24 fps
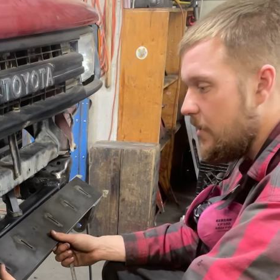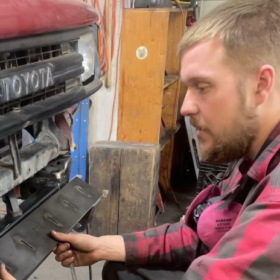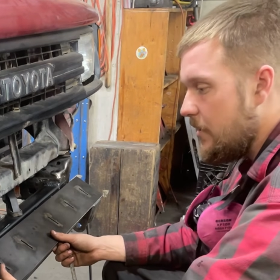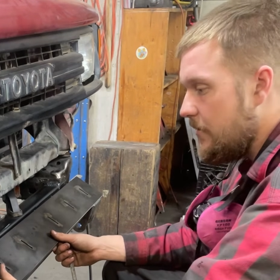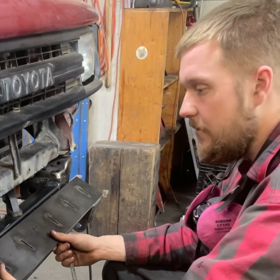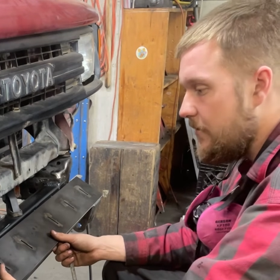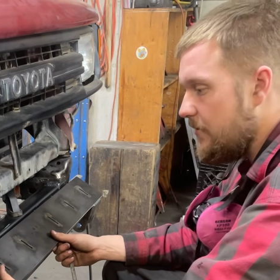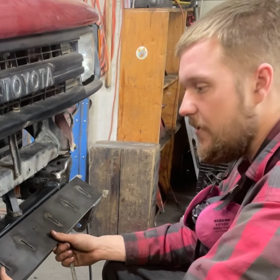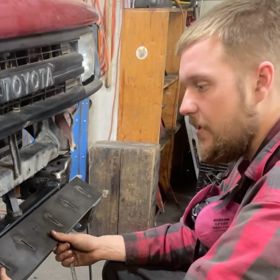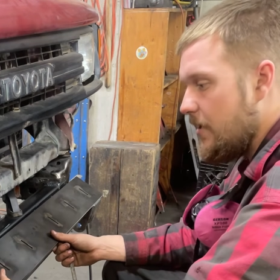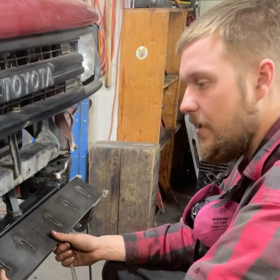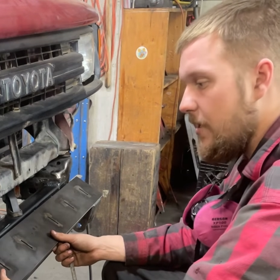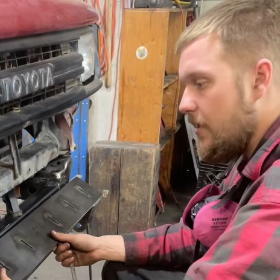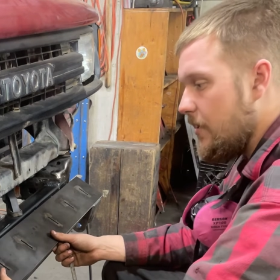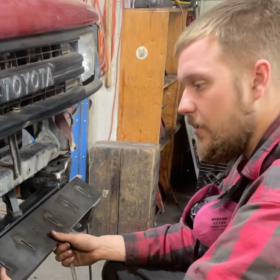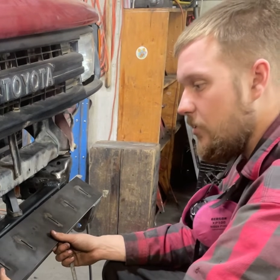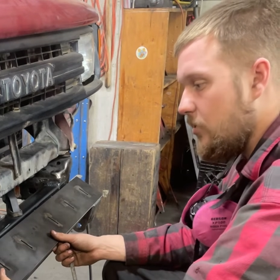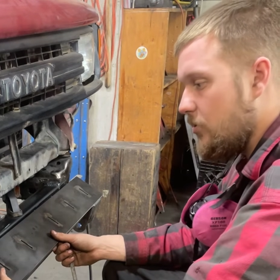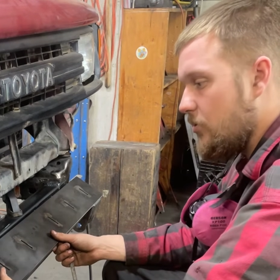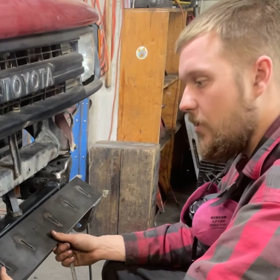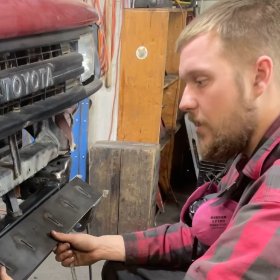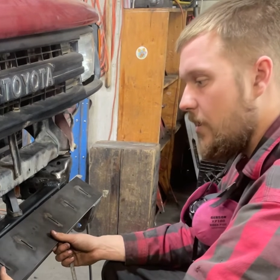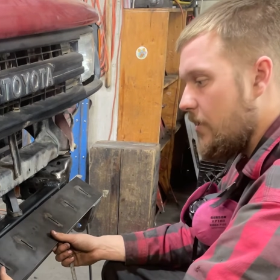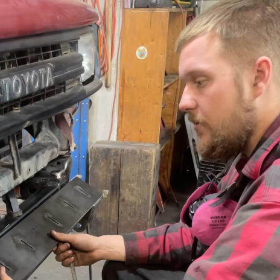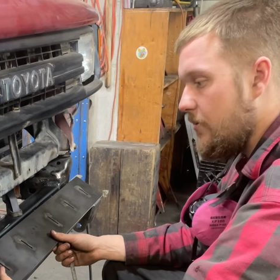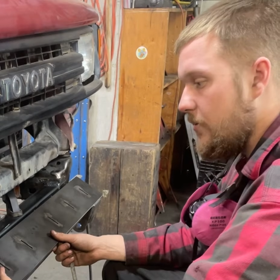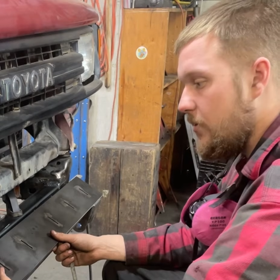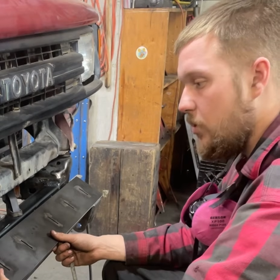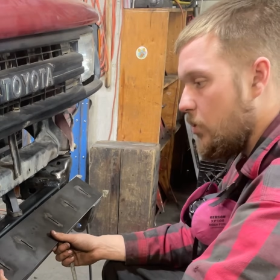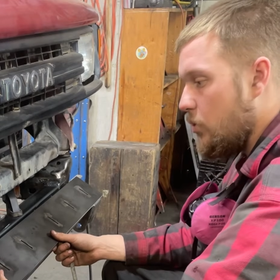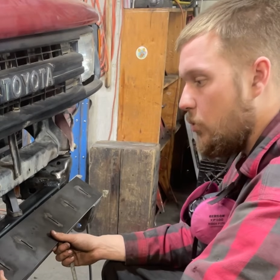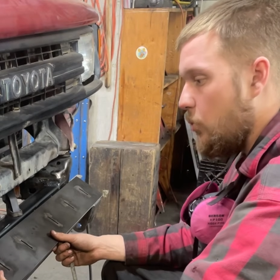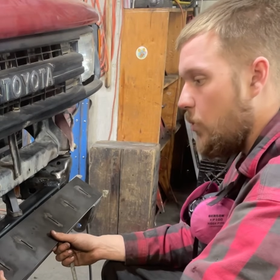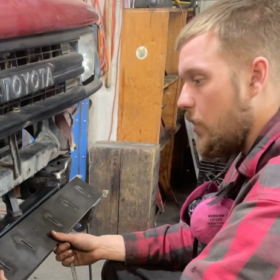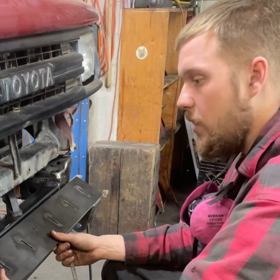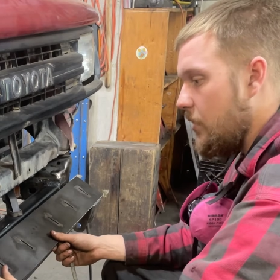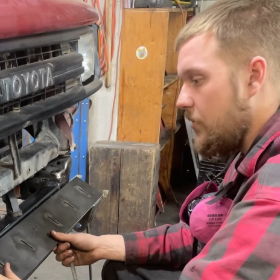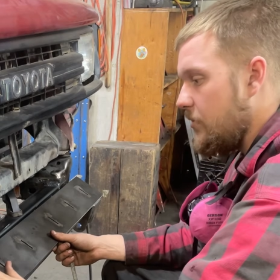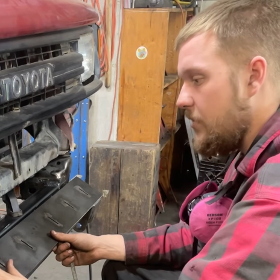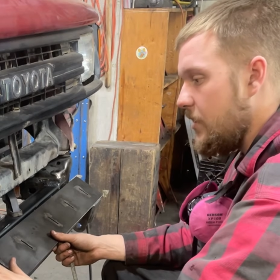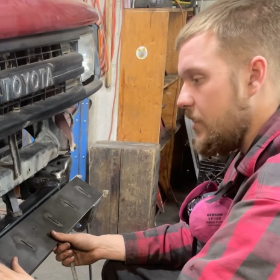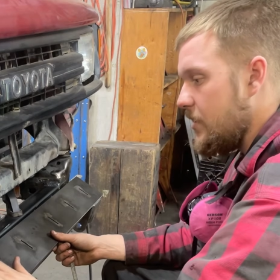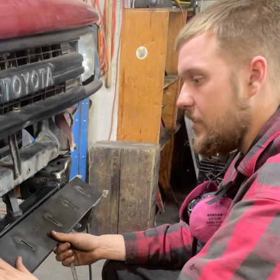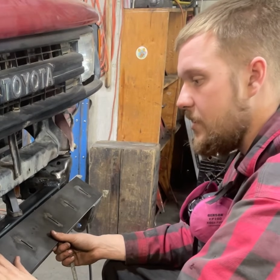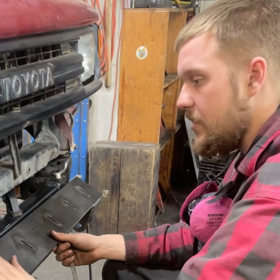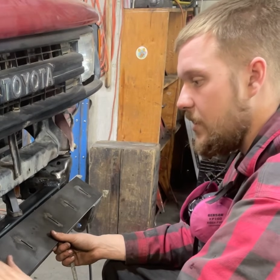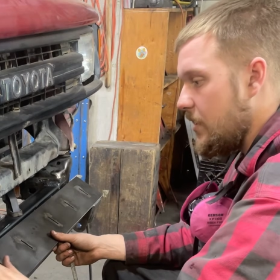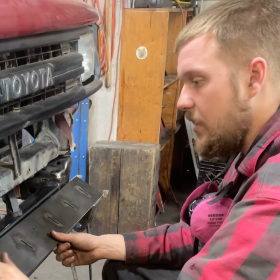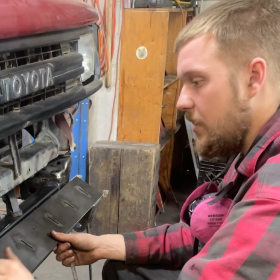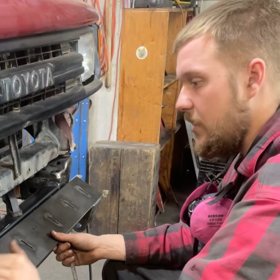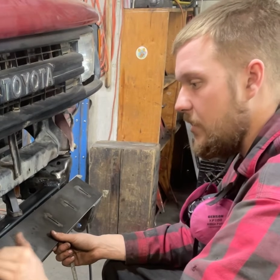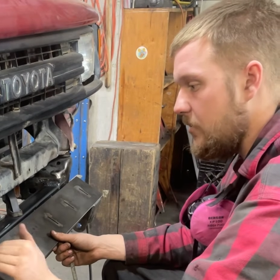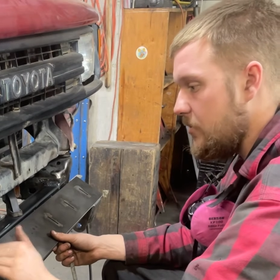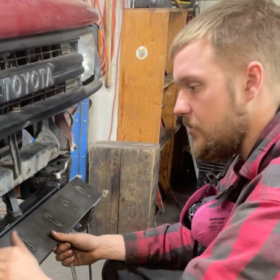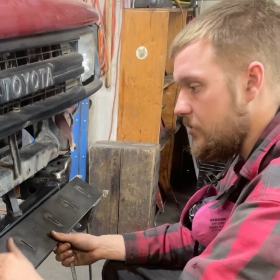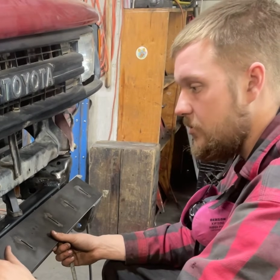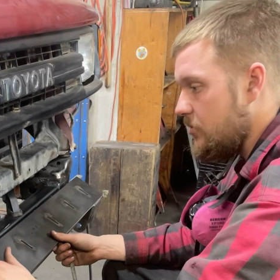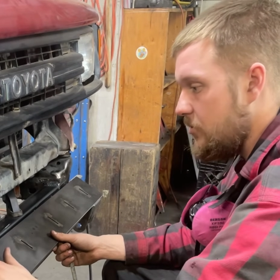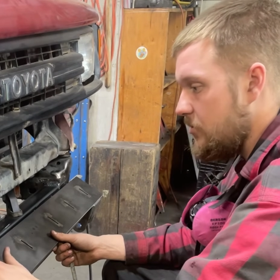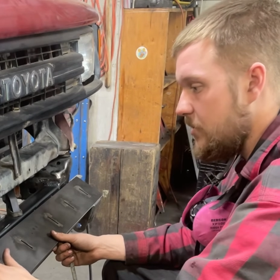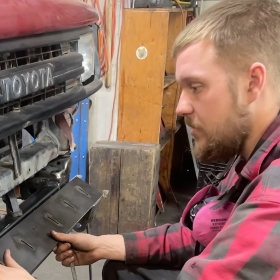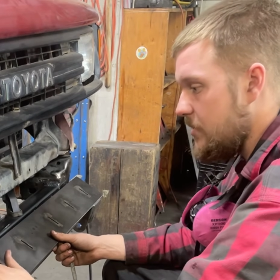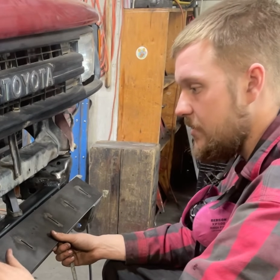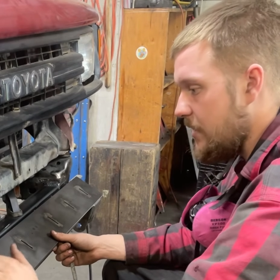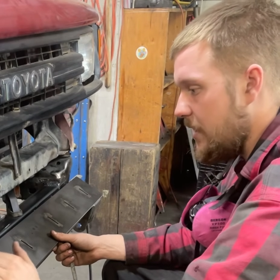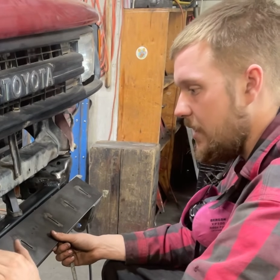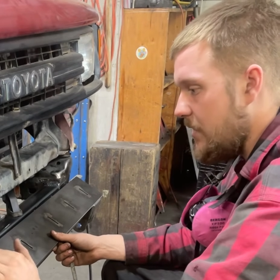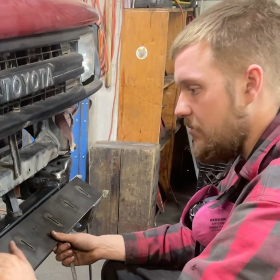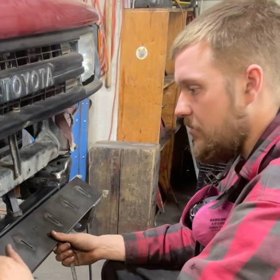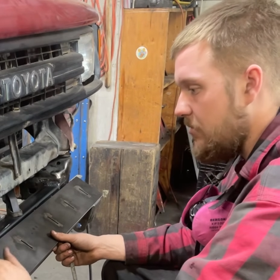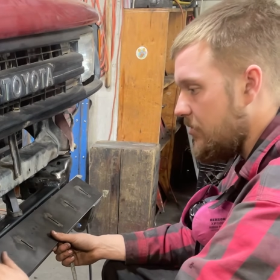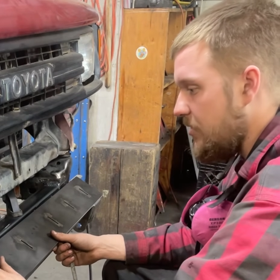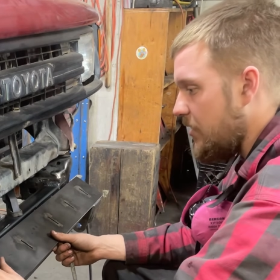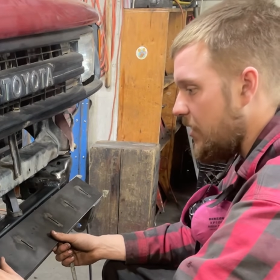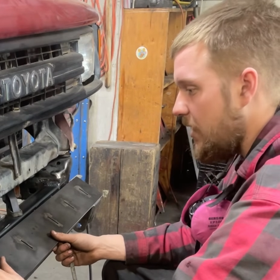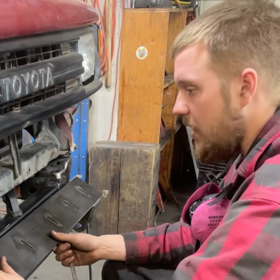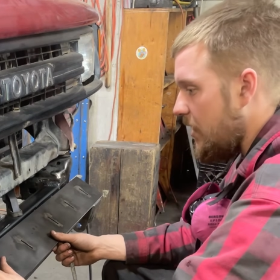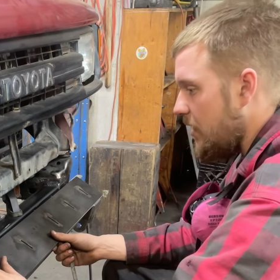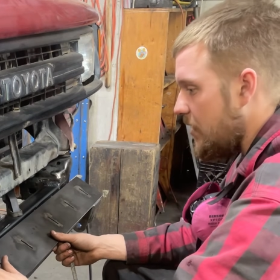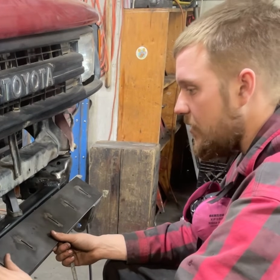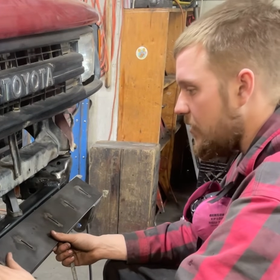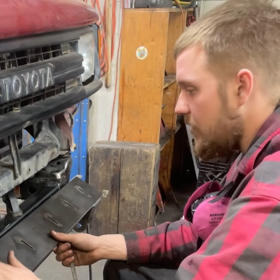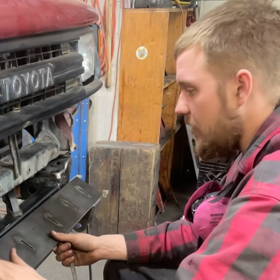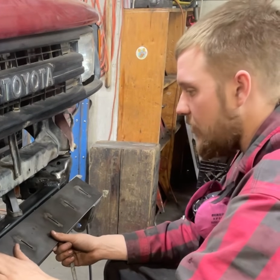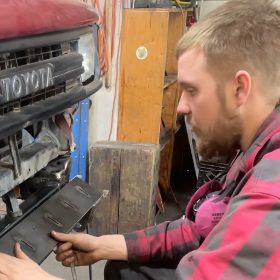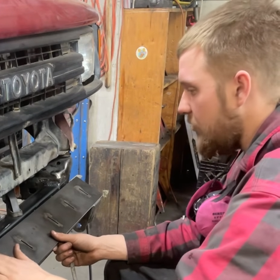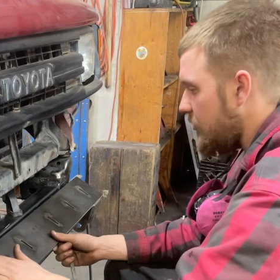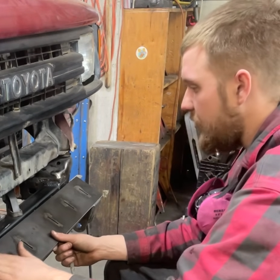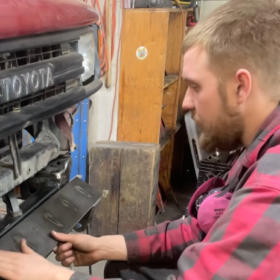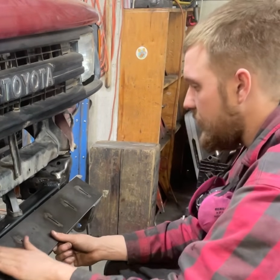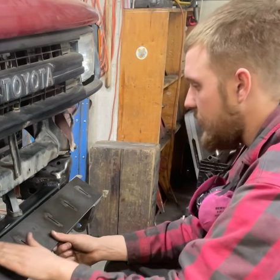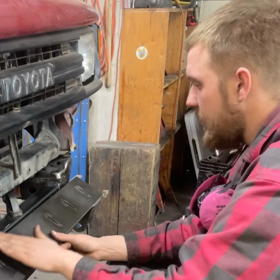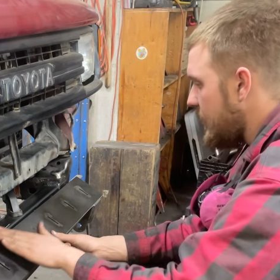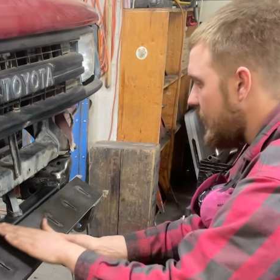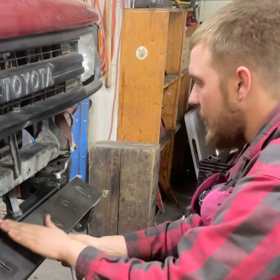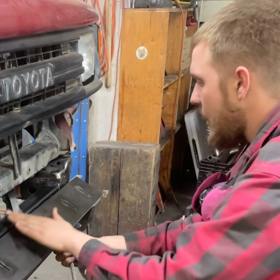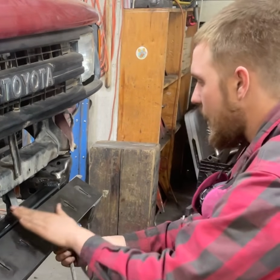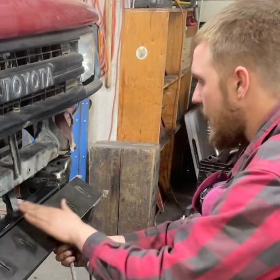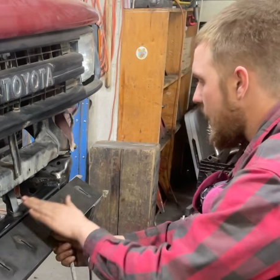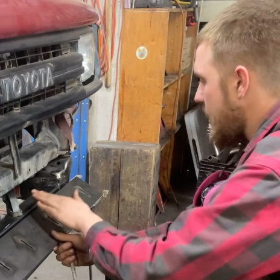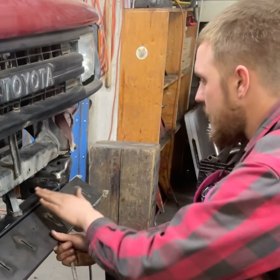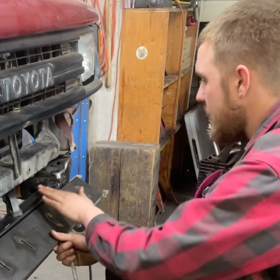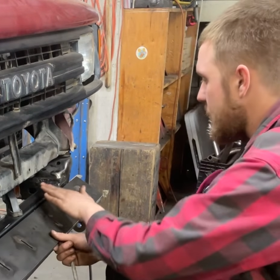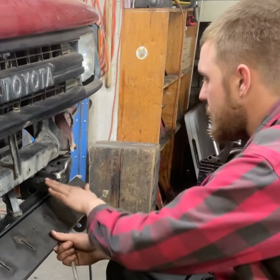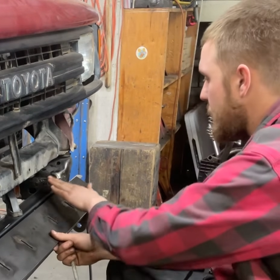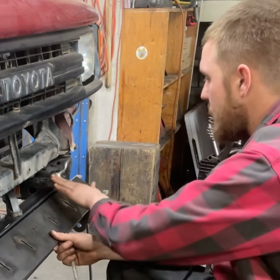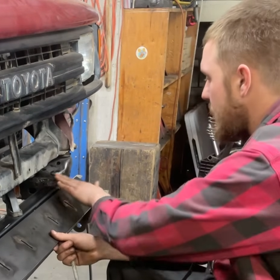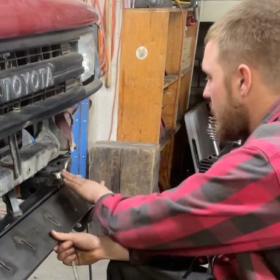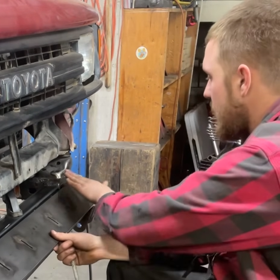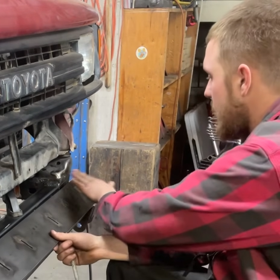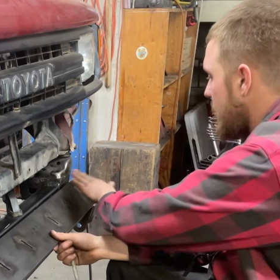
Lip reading: or weld this in, do the same thing, and then do a nice bead